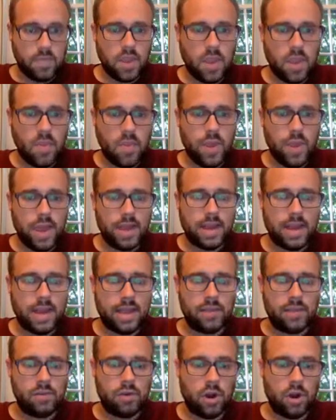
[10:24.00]
we had
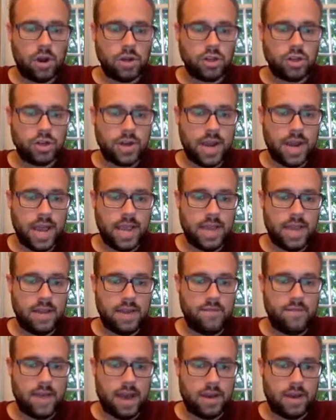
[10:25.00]
a larger
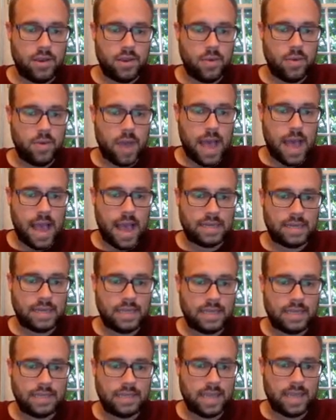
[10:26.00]
negative value
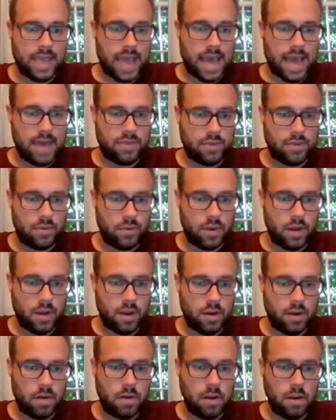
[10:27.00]
acting as the cathode
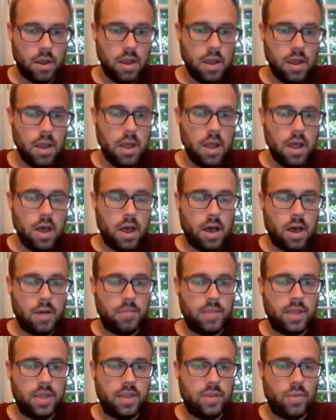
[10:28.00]
here,
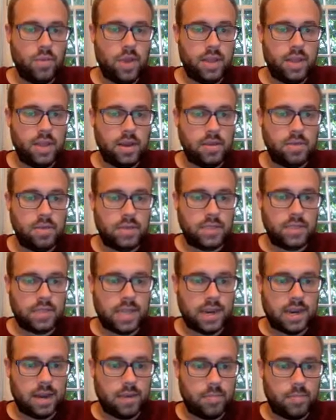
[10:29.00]
in the way that it was
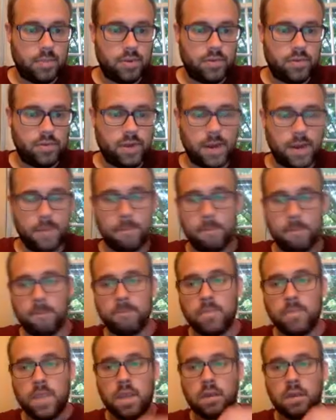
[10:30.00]
set up, right?
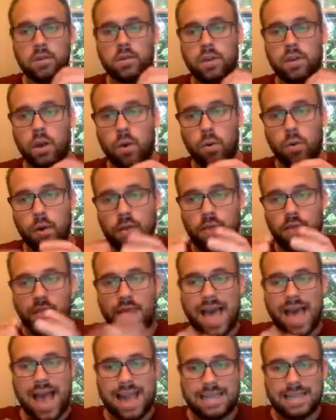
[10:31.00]
So
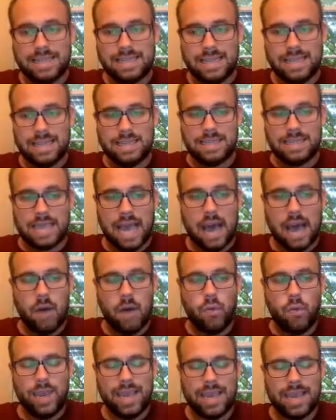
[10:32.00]
that is how
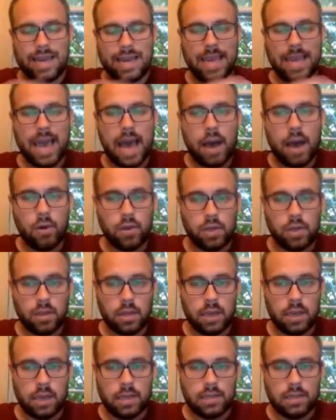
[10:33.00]
we can
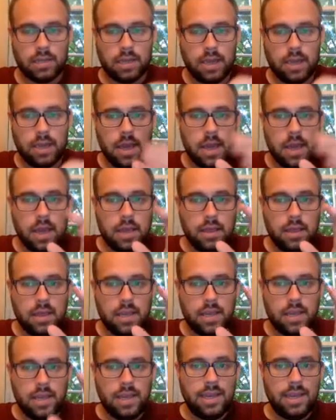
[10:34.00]
calculate
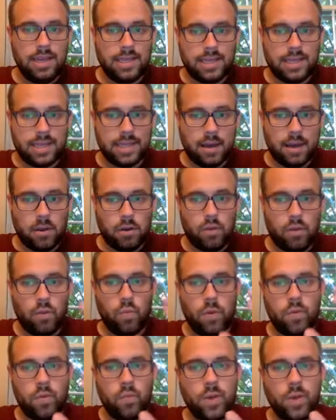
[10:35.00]
the Ecell
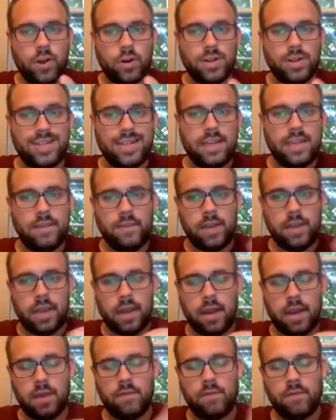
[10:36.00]
when we are
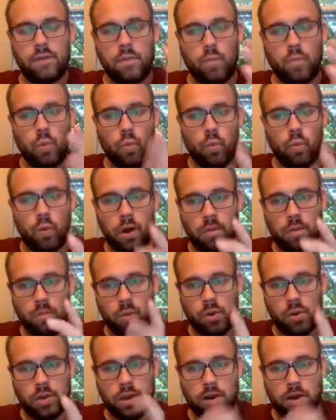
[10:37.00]
deviating from 1
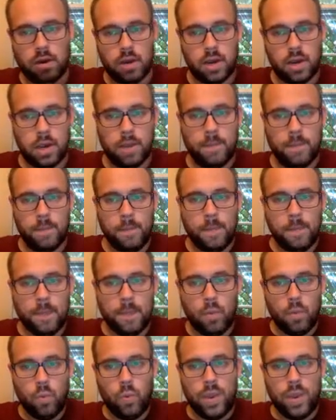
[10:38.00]
molarity.
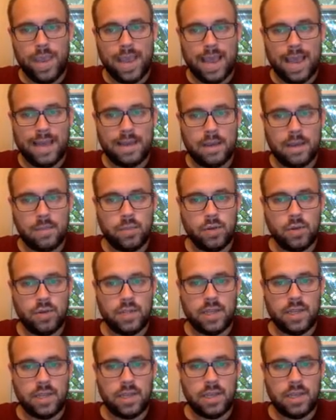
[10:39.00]
We end up using